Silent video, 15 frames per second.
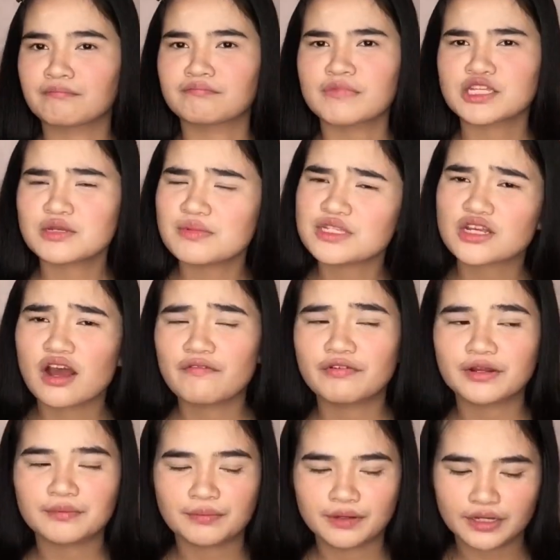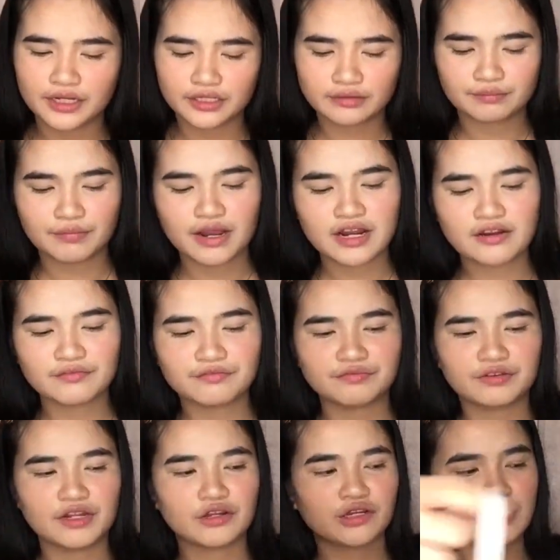medyo mas covered, but parang
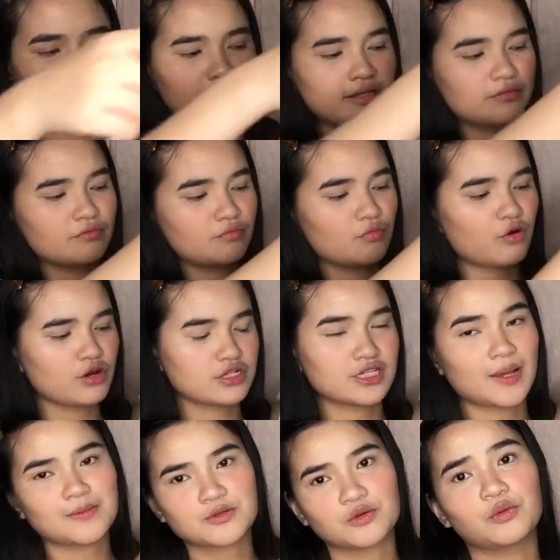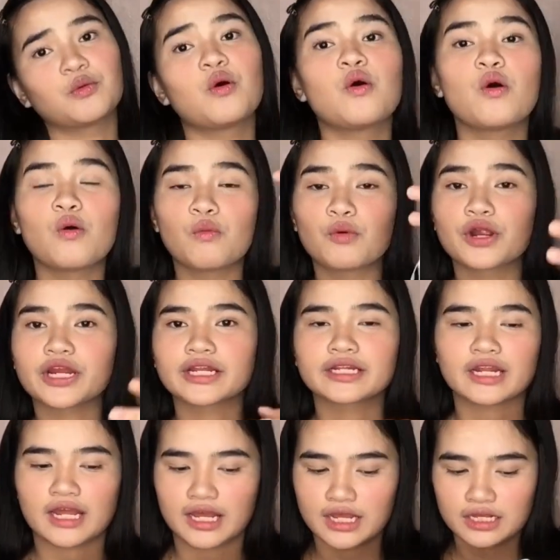feel ko naman more straps so worth
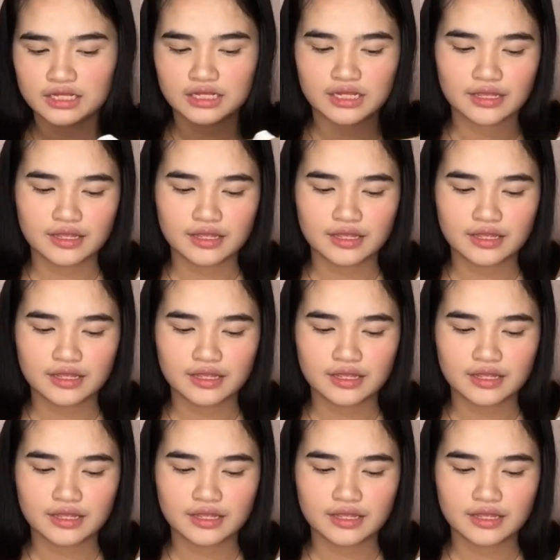na.